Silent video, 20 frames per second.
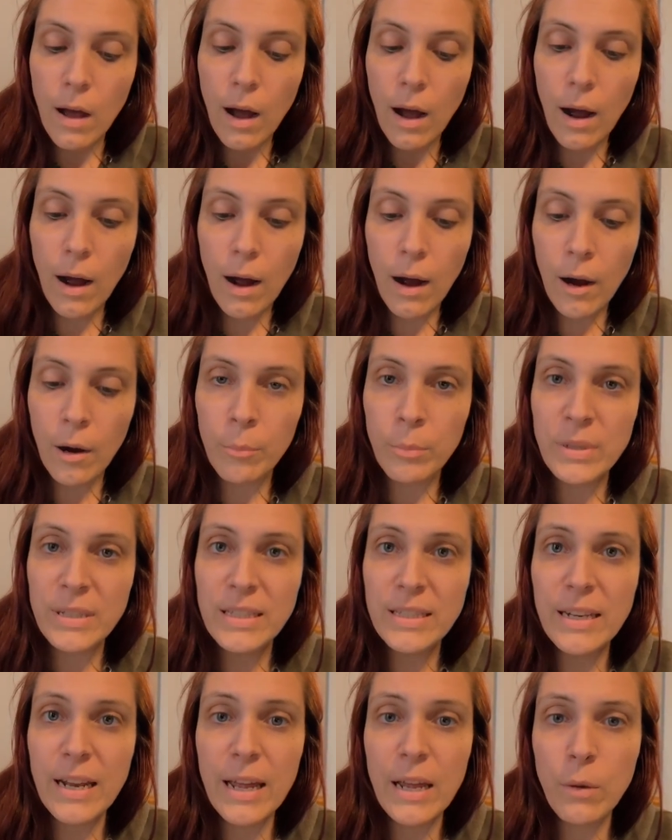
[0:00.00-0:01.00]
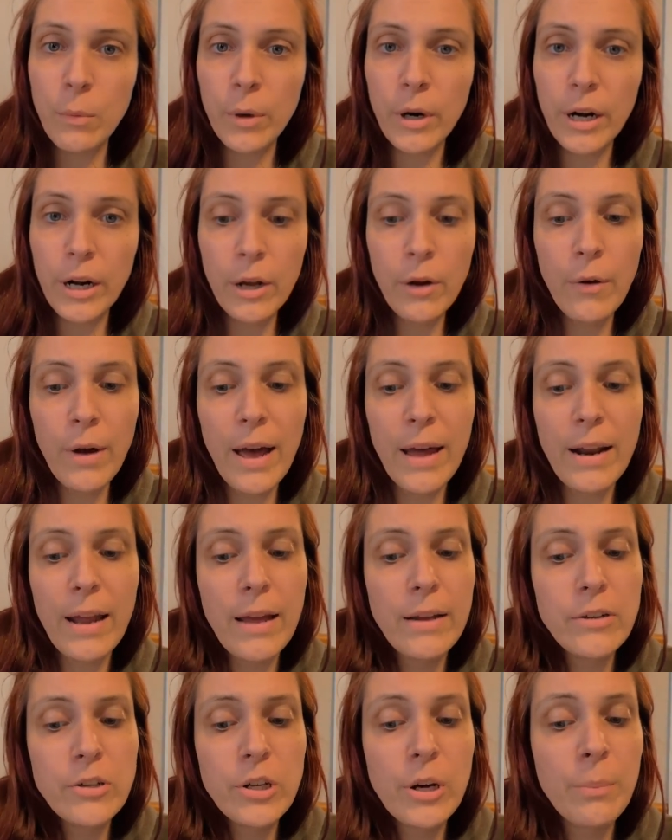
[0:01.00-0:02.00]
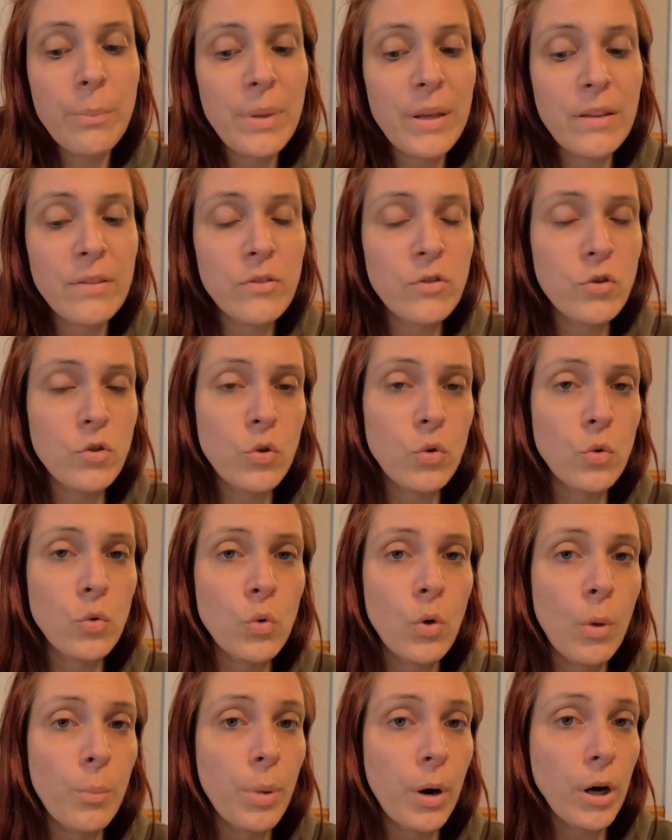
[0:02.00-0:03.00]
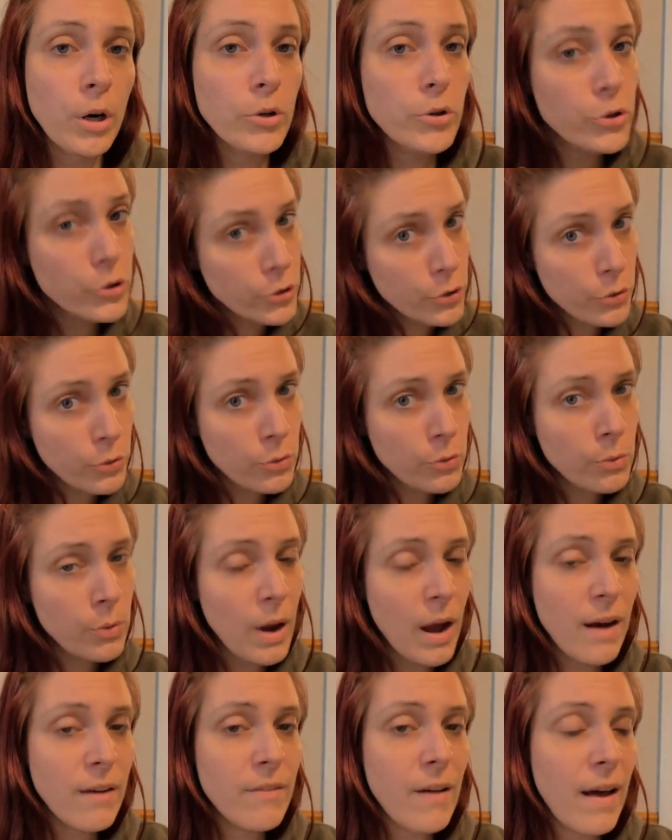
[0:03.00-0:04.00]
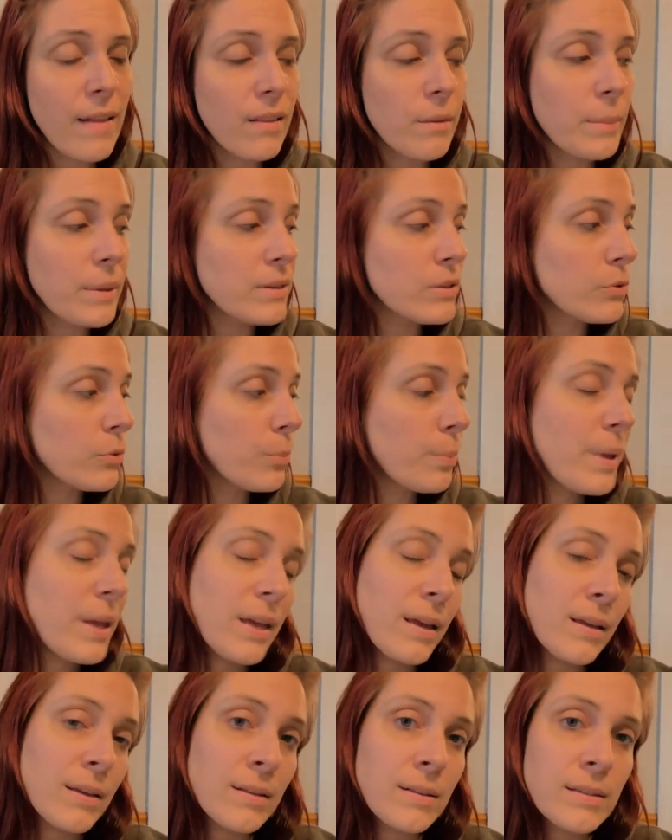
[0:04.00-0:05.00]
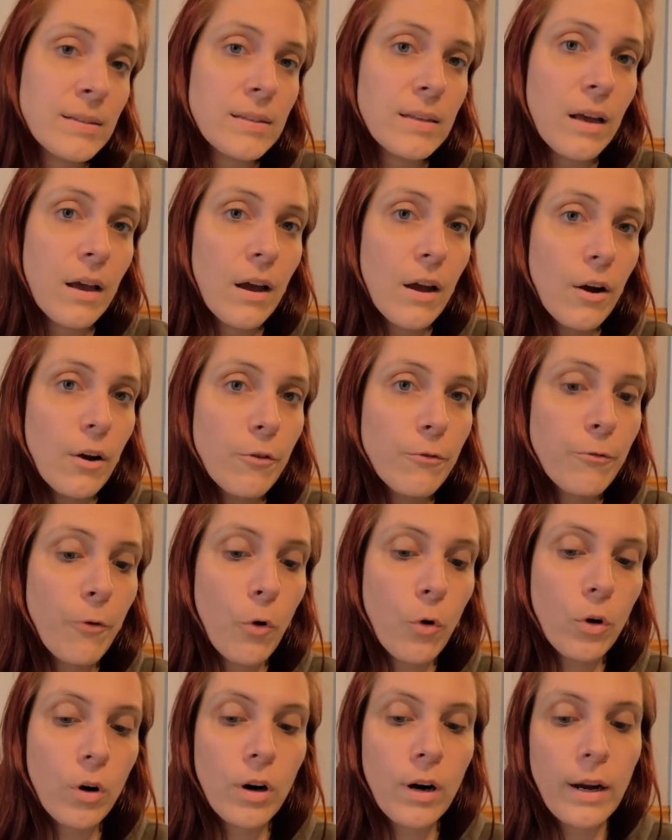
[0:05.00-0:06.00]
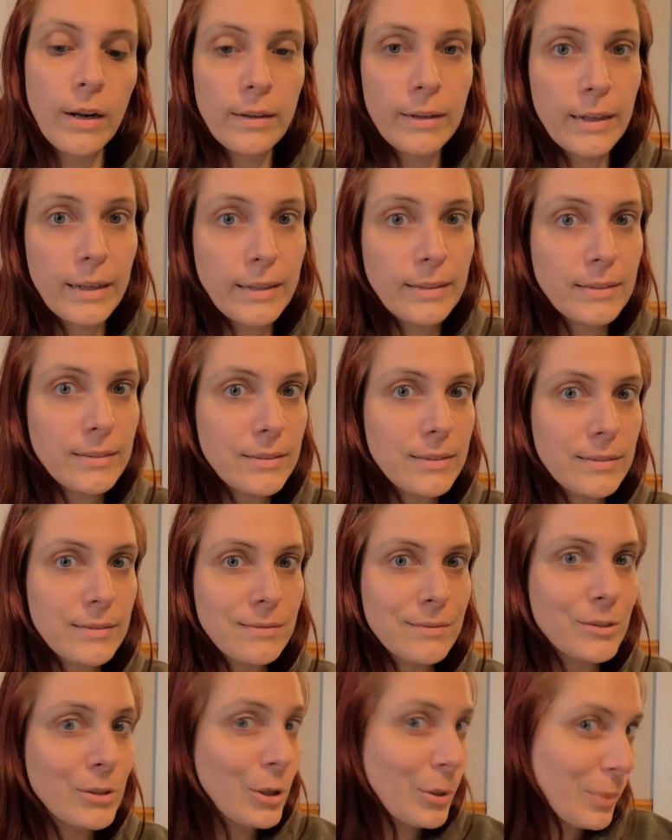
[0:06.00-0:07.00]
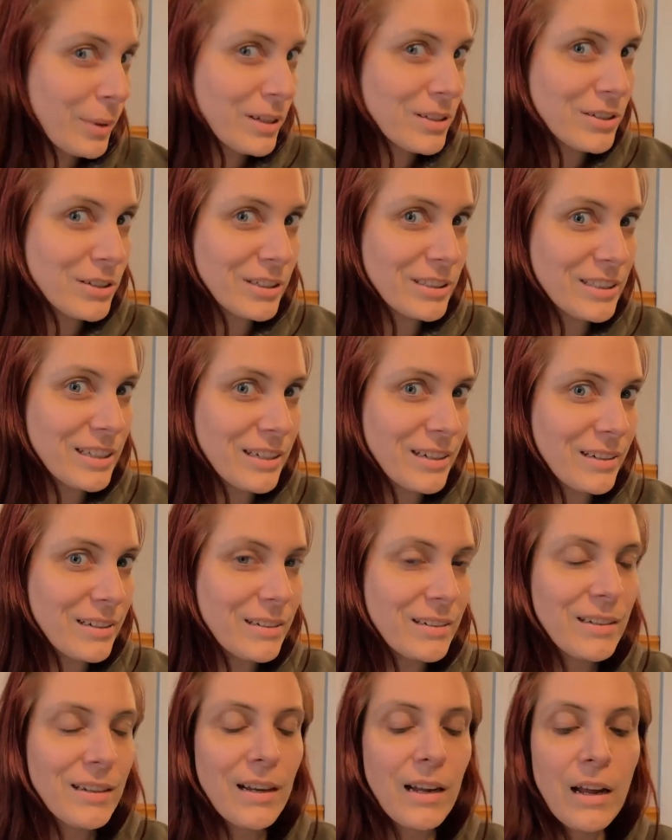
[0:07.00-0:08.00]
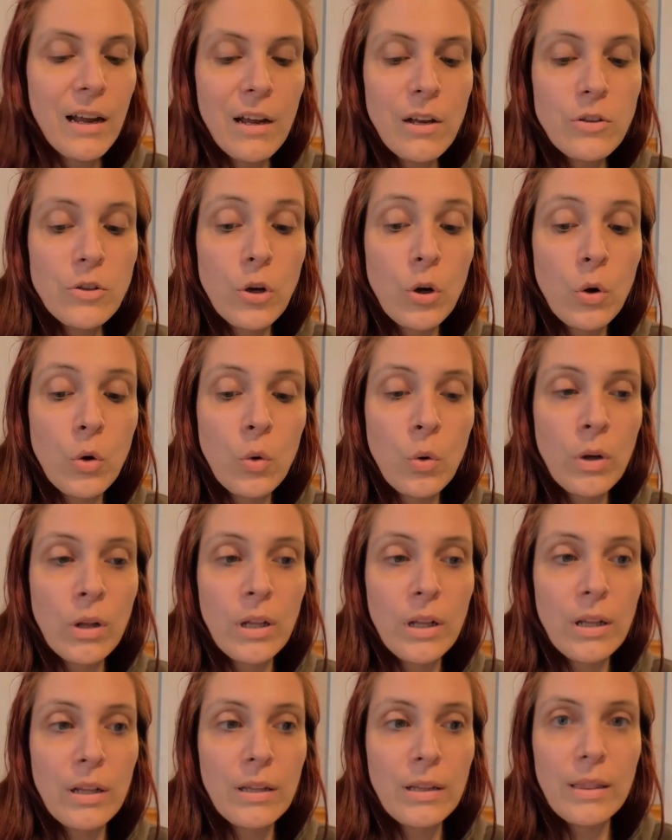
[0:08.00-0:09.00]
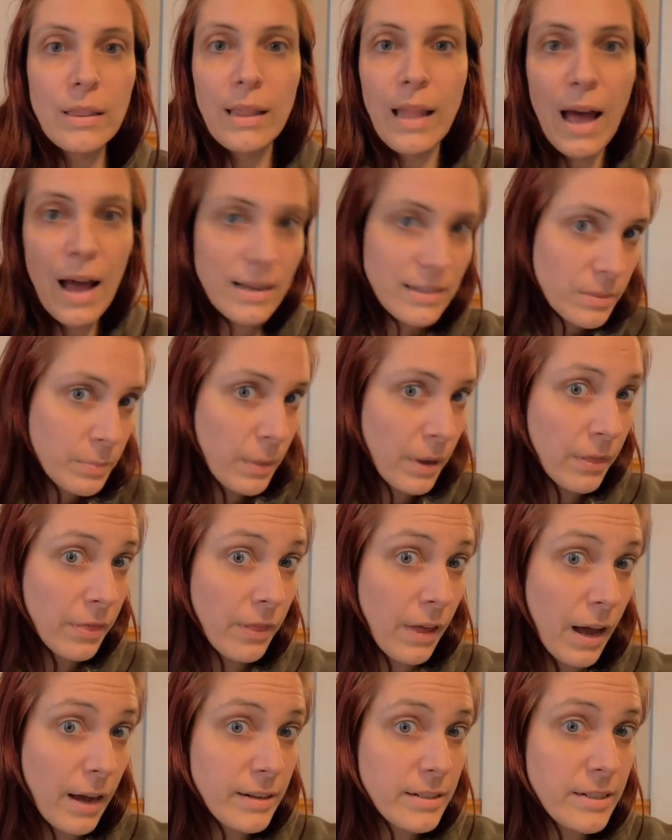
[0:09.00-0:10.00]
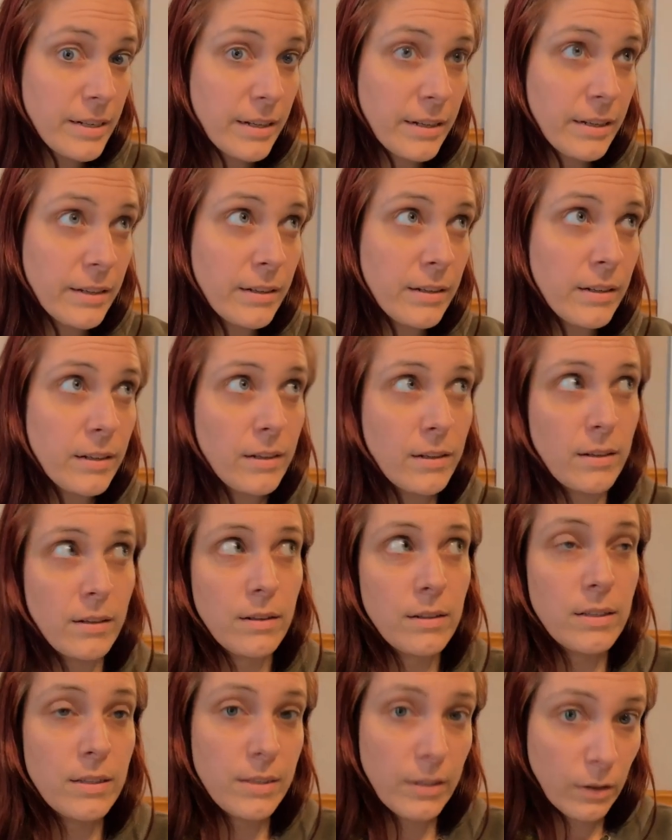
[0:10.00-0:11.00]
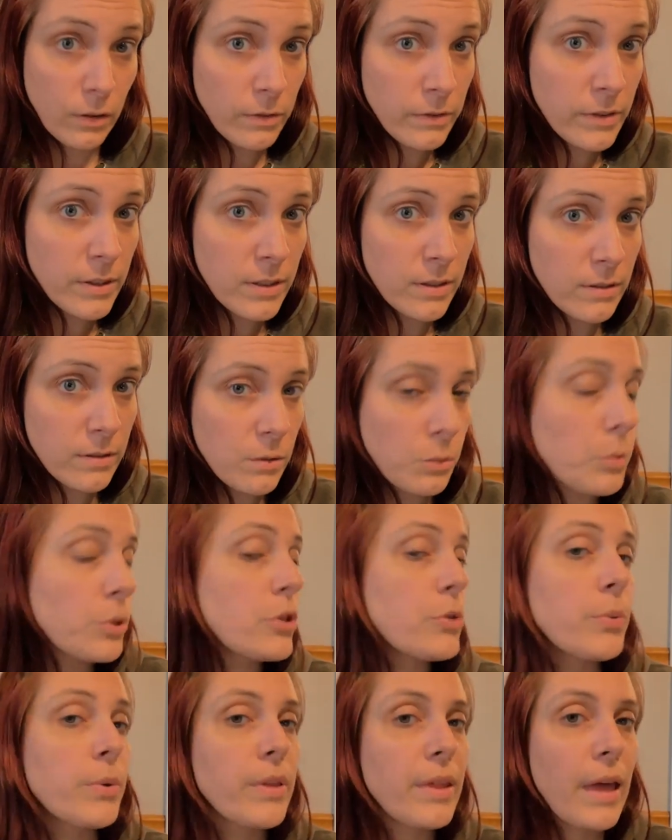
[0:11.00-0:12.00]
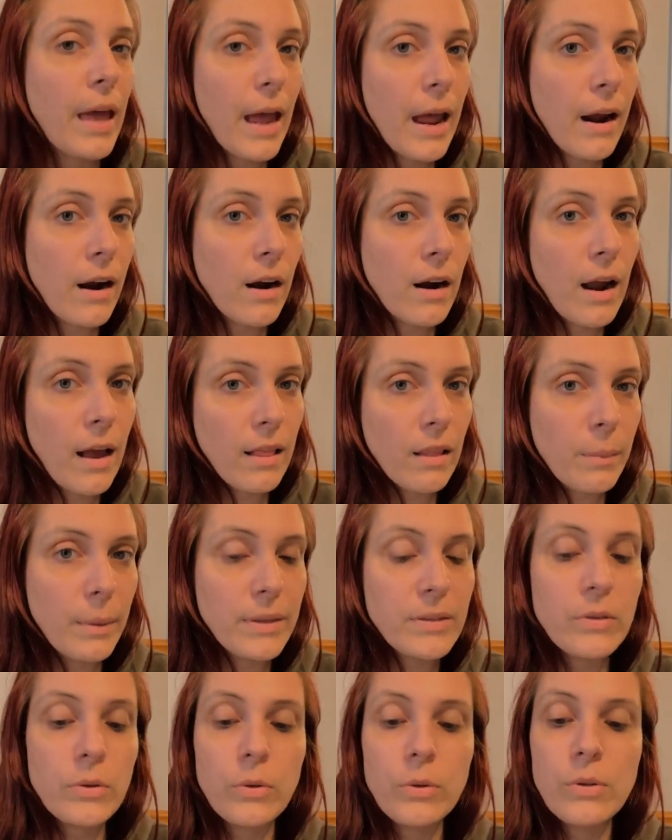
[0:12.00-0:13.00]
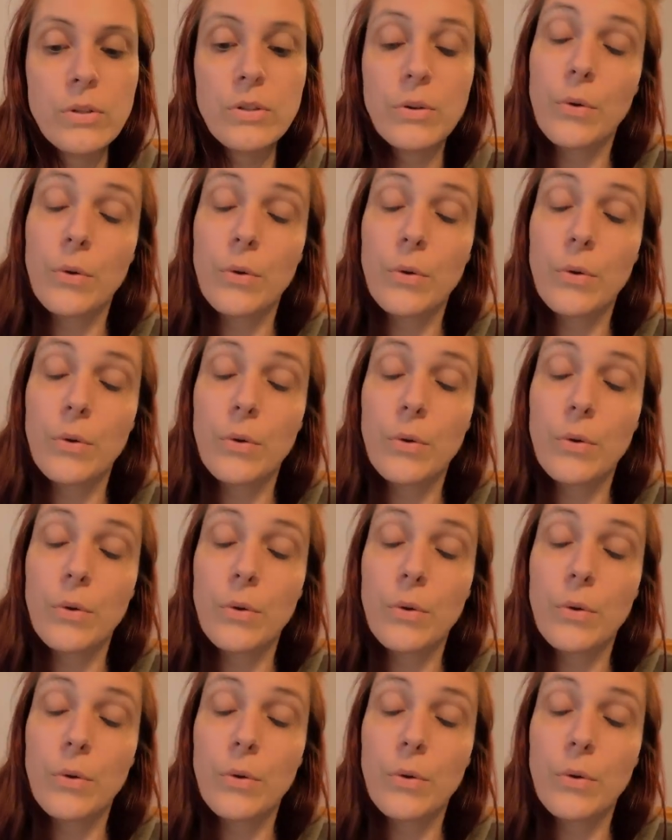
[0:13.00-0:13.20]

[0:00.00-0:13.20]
But today we're gonna go ahead and jump into part 2 of Elemental Beings for Undines. So I hope you guys are excited. So last month I did Sylphs, which were the air elementals.